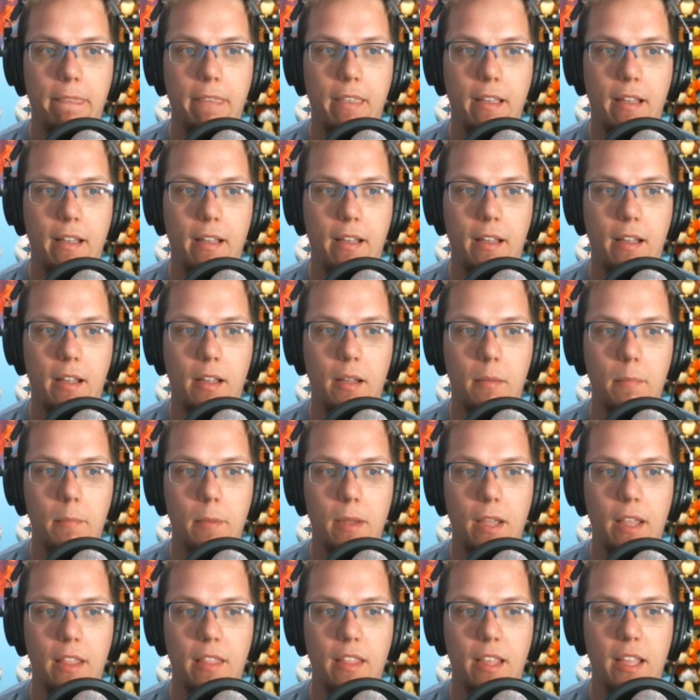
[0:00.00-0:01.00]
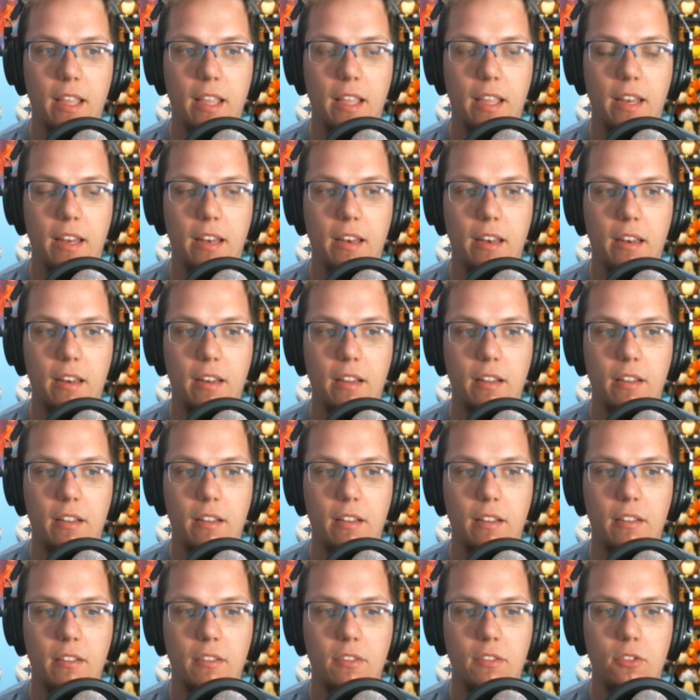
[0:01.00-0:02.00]
Um, and then
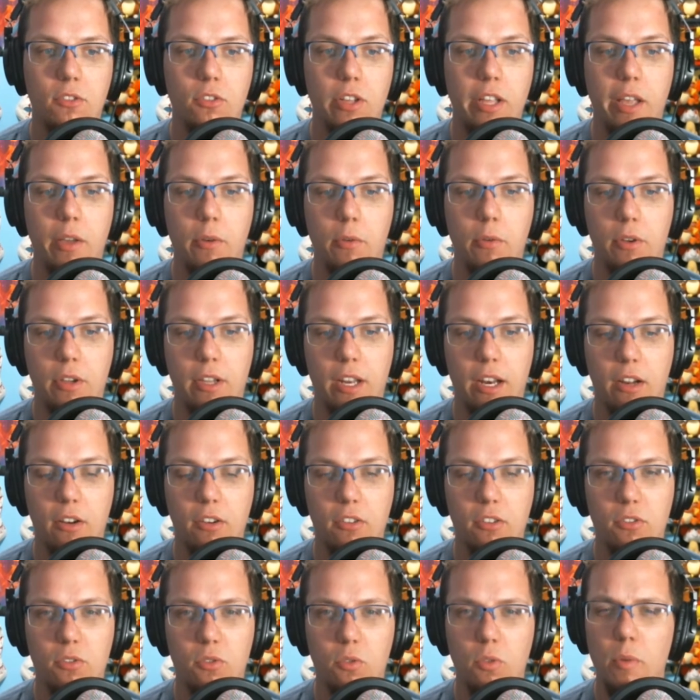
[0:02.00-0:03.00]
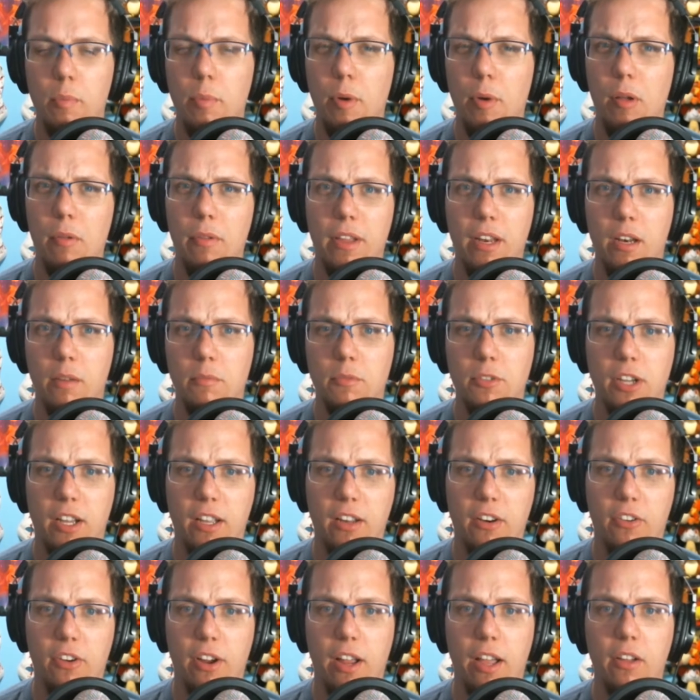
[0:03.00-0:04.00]
Juliet will get out of school. We'll probably end up
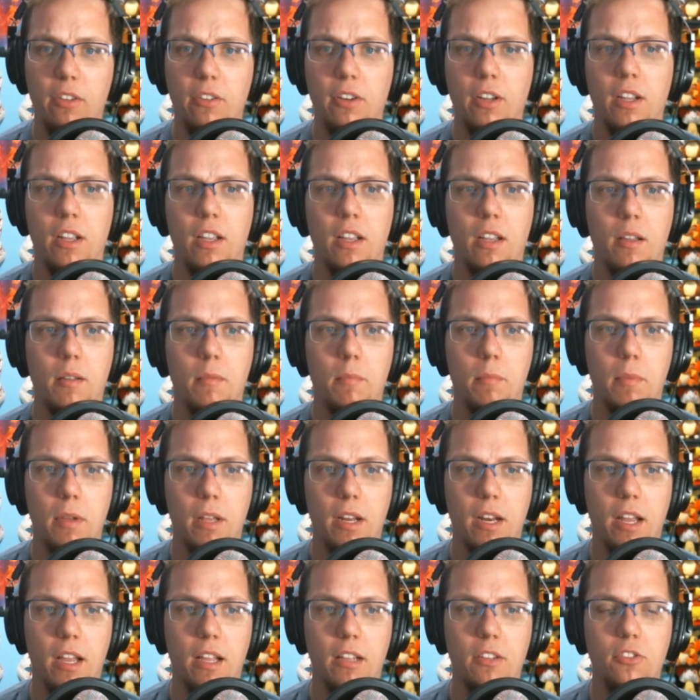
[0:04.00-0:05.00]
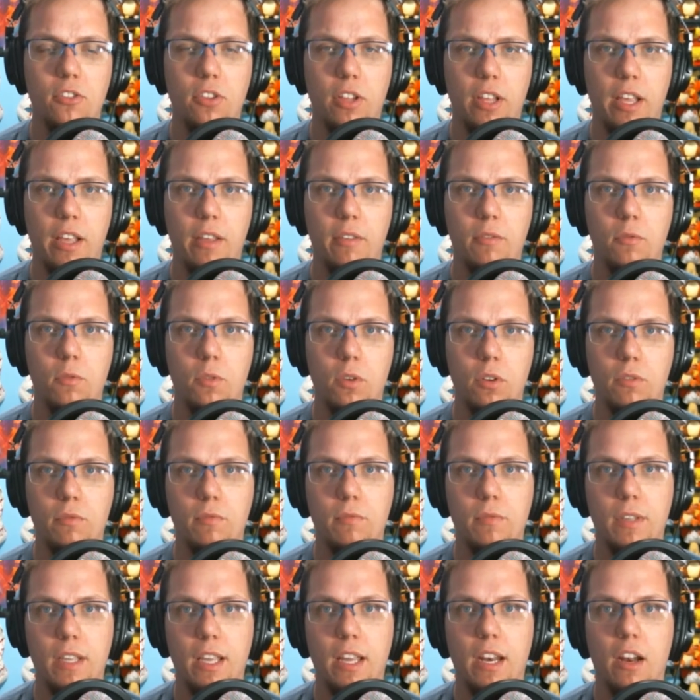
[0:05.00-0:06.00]
checking her out. But uh, Juliet will
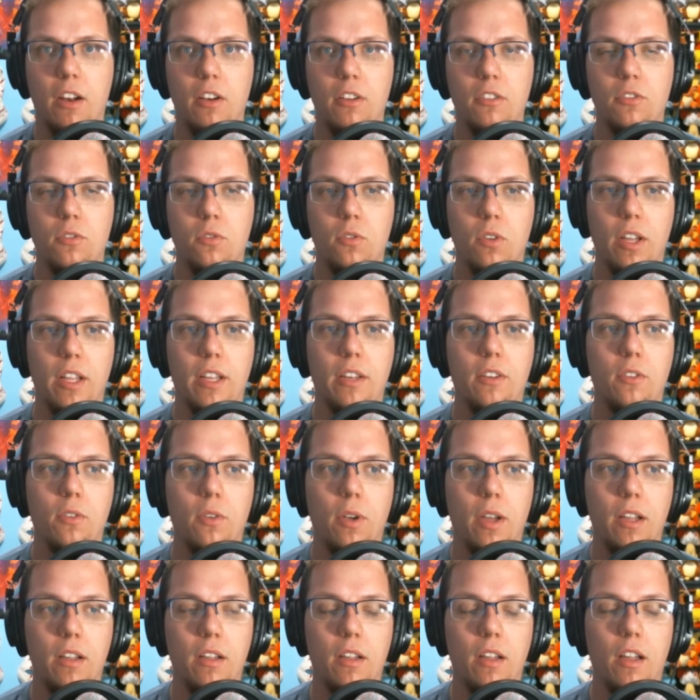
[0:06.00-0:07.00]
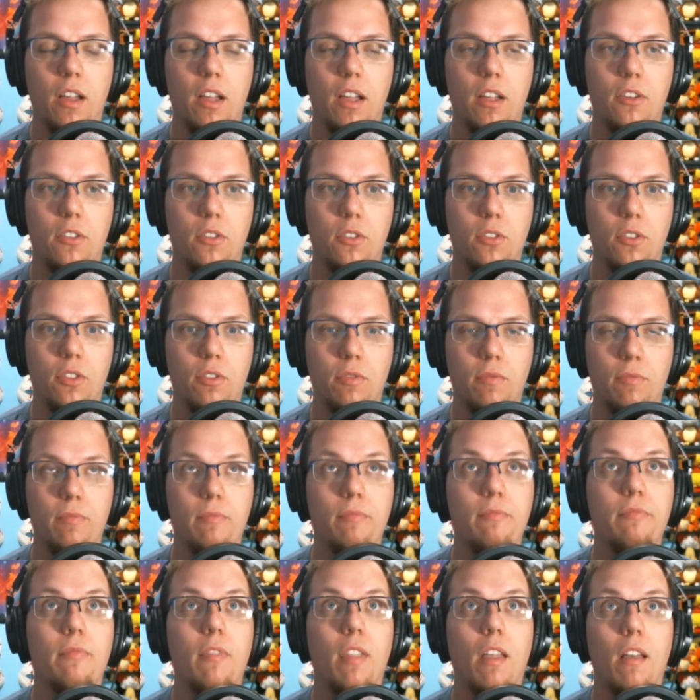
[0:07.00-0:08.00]
get out of school at 12, uh, 2,
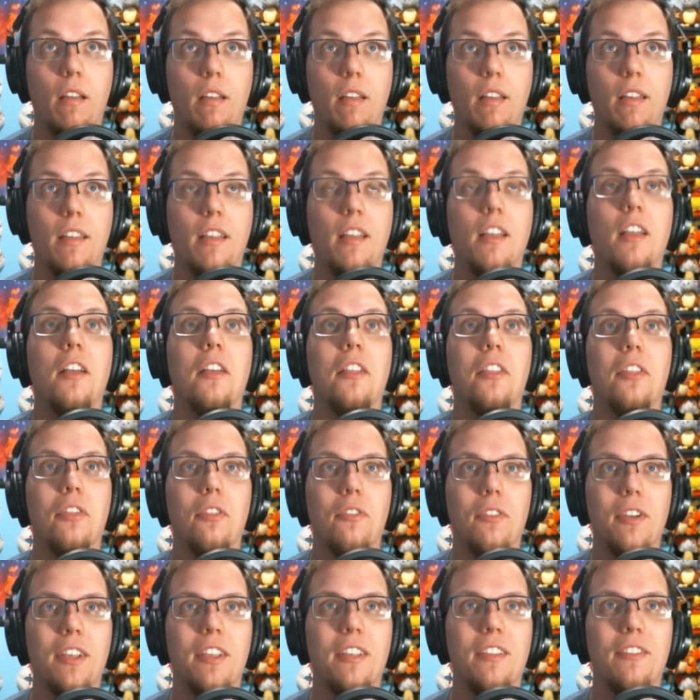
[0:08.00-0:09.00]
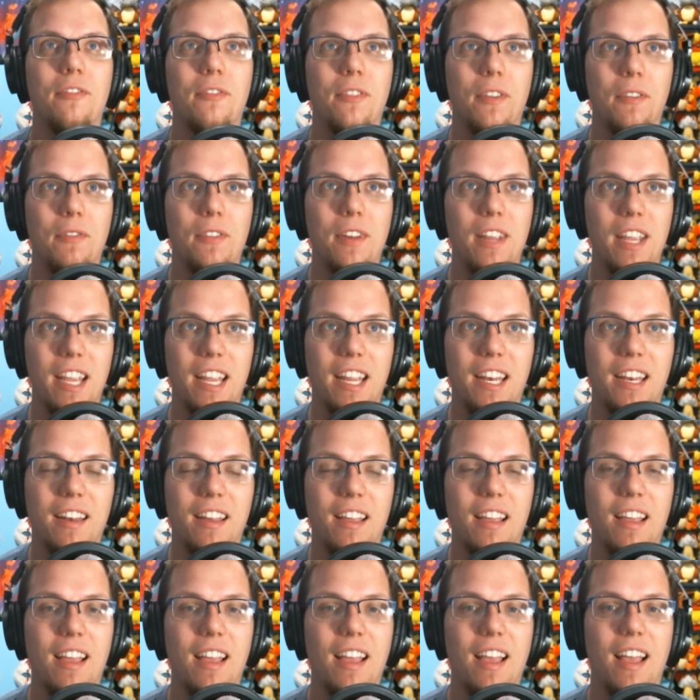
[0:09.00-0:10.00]
3.15.
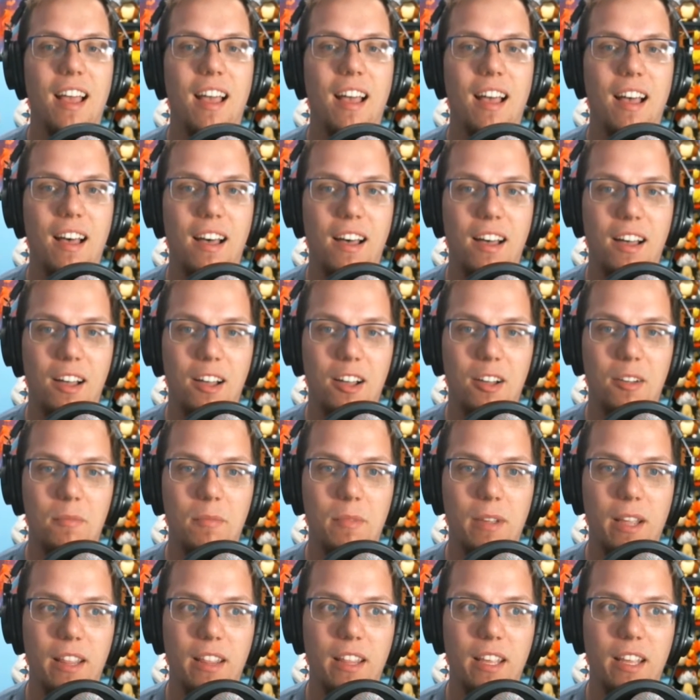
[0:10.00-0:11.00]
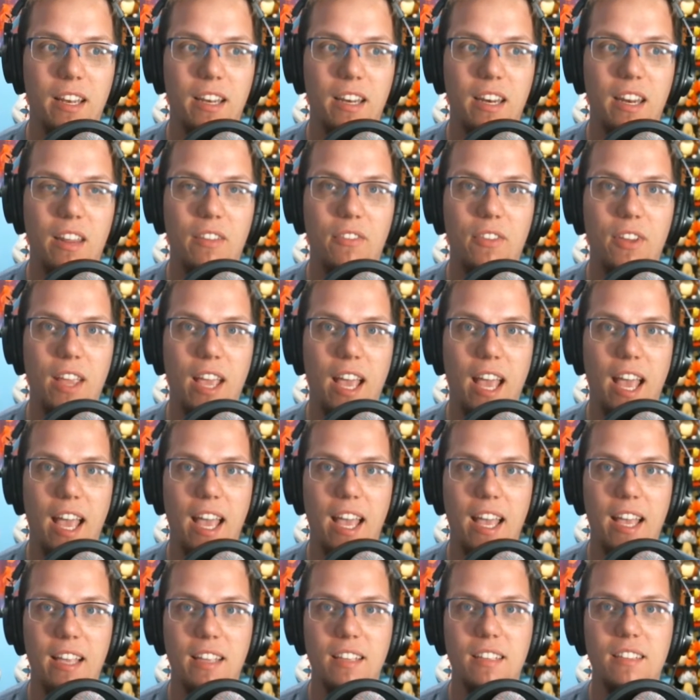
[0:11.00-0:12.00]
Um, and then Evie
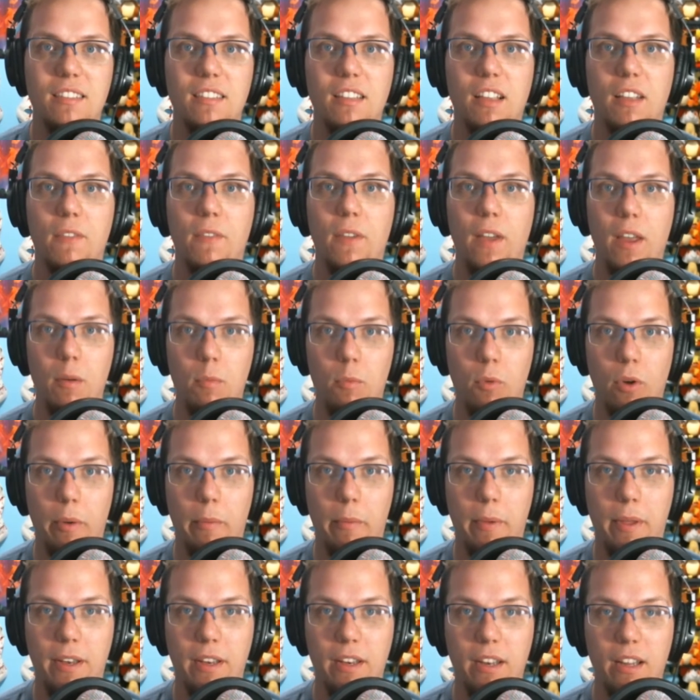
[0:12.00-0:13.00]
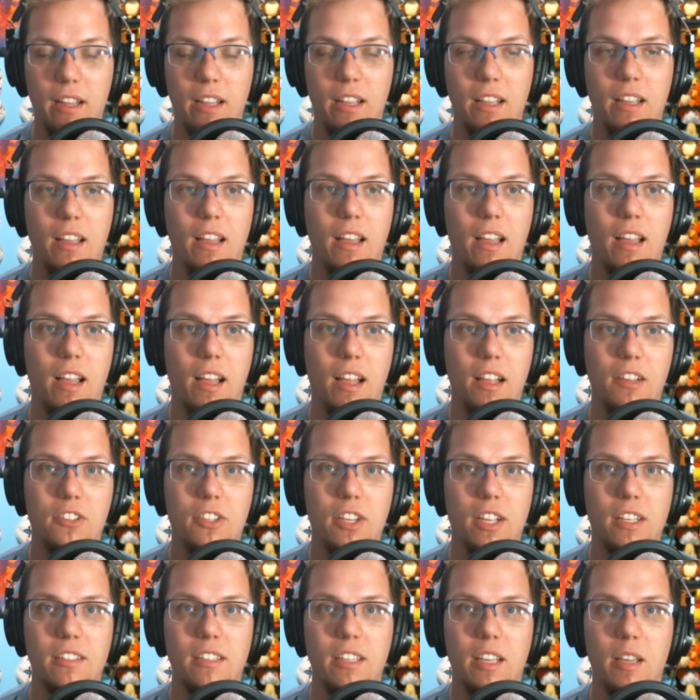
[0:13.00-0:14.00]
has a vet appointment. Uh,
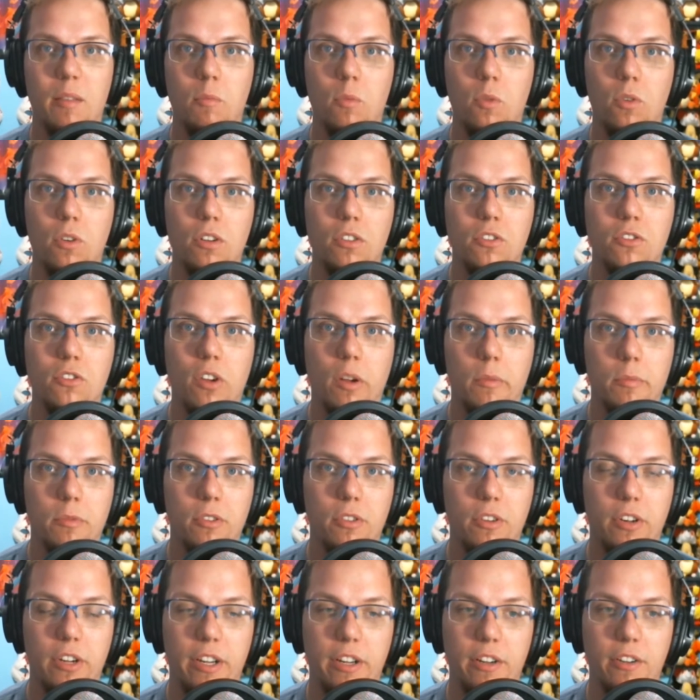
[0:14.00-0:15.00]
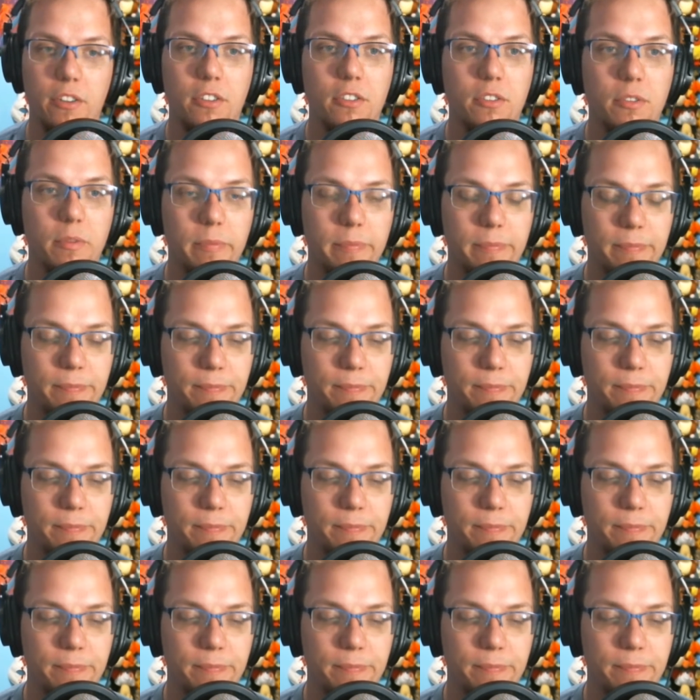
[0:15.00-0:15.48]
she has to get more drops in her ears.